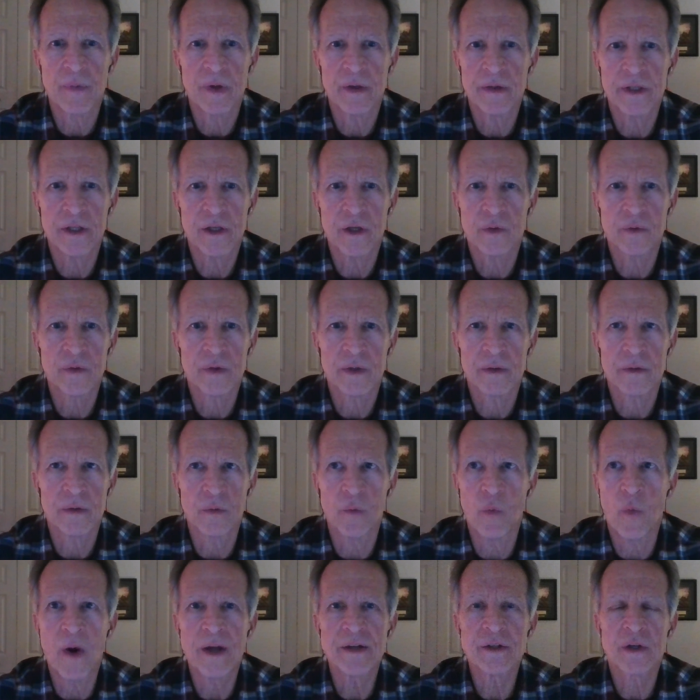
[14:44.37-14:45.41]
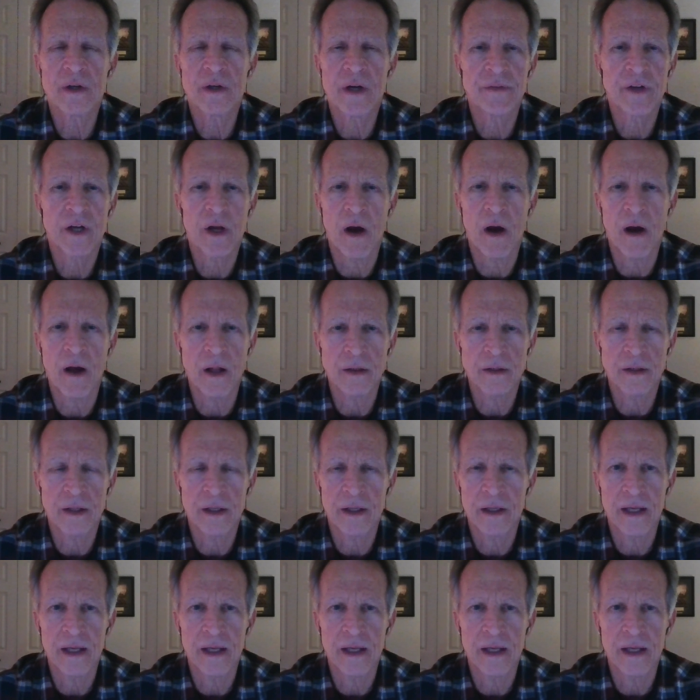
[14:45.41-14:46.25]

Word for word: you know the wonder of it all.